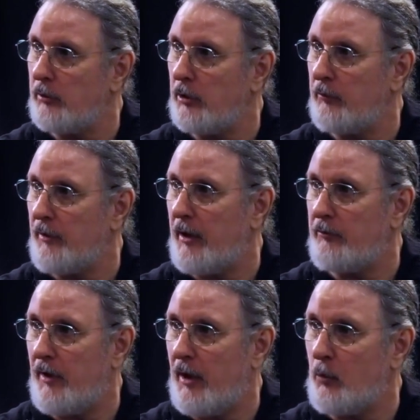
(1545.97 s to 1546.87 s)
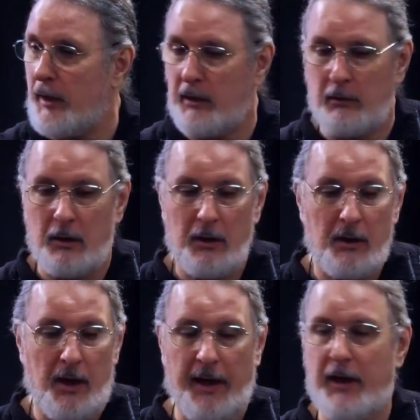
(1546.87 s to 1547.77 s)
You know, if I right. if I win,
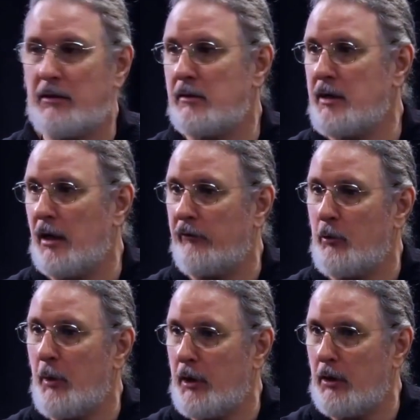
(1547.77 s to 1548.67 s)
right. Hmm. I get to tell everybody